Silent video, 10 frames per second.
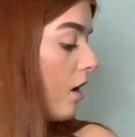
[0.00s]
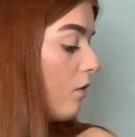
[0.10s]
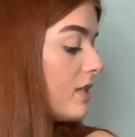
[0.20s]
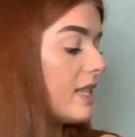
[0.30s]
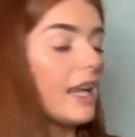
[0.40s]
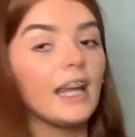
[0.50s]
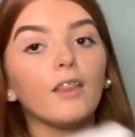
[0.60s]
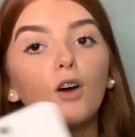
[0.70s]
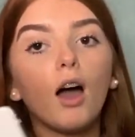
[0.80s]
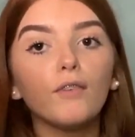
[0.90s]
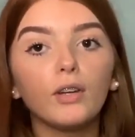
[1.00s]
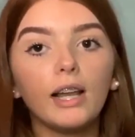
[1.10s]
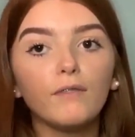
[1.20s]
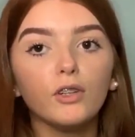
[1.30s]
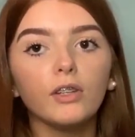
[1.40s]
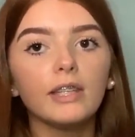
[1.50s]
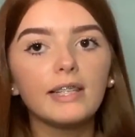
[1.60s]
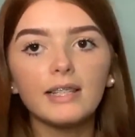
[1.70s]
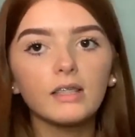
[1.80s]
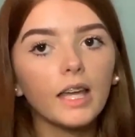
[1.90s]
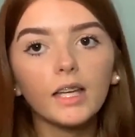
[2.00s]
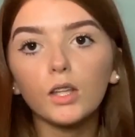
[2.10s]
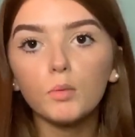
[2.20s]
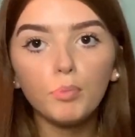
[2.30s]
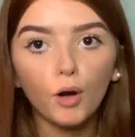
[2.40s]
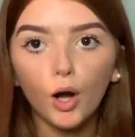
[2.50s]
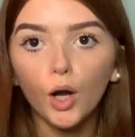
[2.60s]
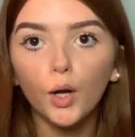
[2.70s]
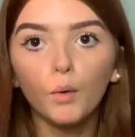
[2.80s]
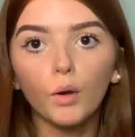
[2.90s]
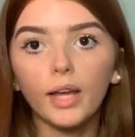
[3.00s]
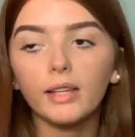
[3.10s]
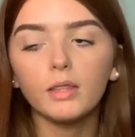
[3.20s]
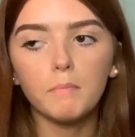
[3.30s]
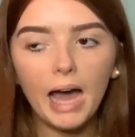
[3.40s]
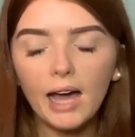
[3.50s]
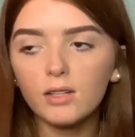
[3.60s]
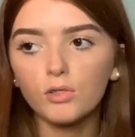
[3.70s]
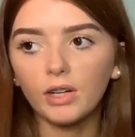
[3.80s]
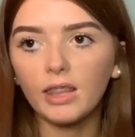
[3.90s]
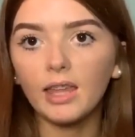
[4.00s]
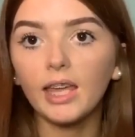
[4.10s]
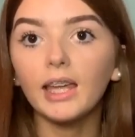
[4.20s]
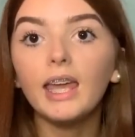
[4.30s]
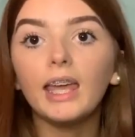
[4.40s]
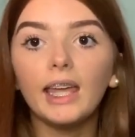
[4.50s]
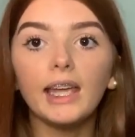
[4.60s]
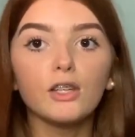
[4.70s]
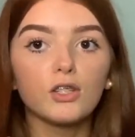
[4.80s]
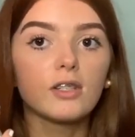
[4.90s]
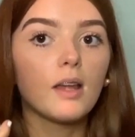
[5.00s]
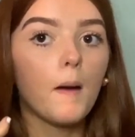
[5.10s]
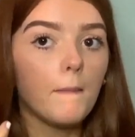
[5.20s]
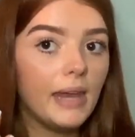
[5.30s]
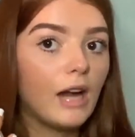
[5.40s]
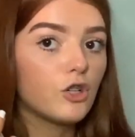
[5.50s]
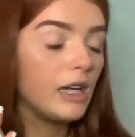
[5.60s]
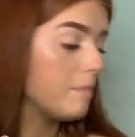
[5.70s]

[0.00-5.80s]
obviously the iPhone 11, this isn't like the Pro or like the Max or anything, it is just naturally